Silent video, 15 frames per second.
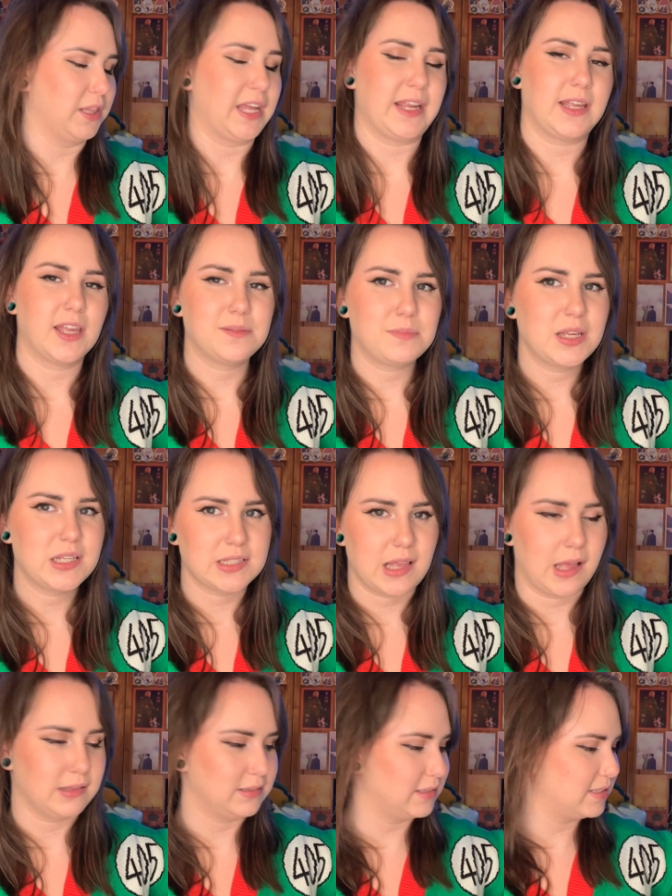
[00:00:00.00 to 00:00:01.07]
like it makes
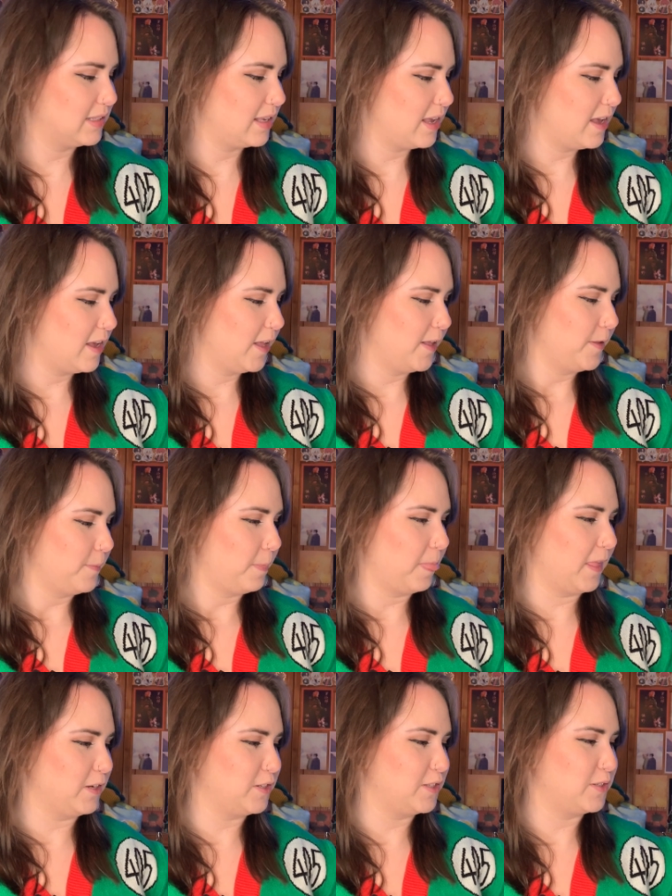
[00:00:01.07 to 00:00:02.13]
sense.
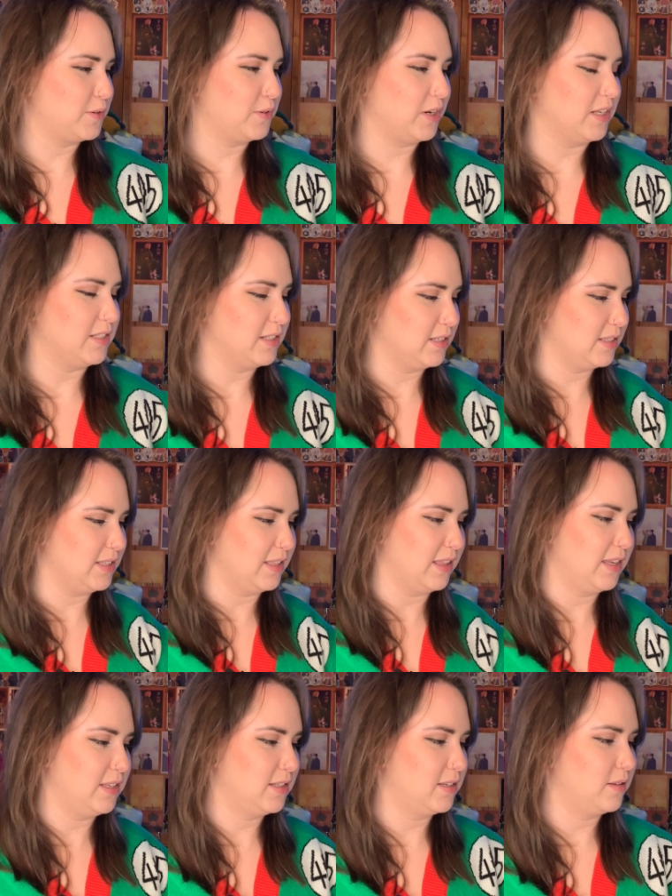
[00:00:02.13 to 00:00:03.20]
It's just so crazy to see
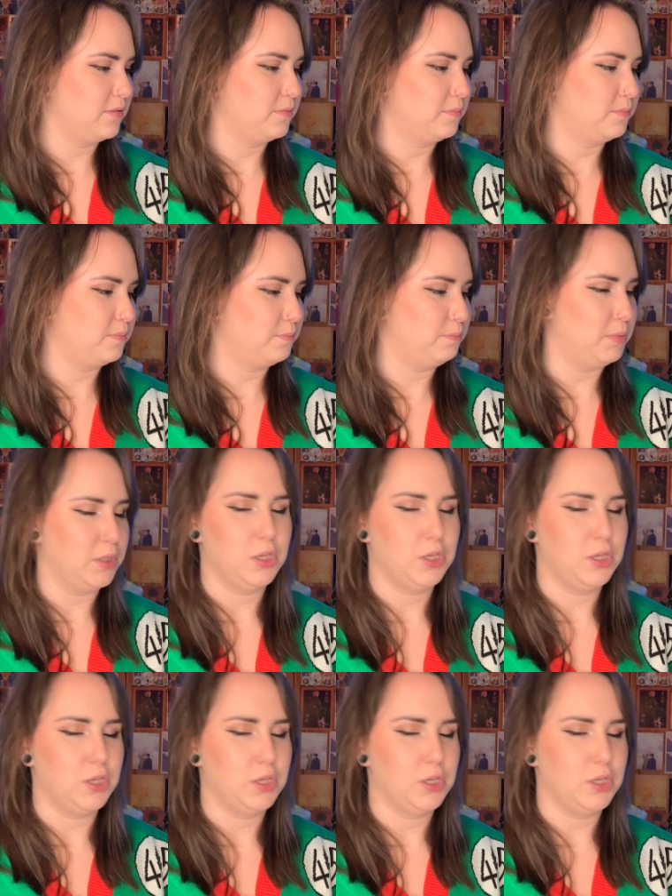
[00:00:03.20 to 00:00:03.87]
like Big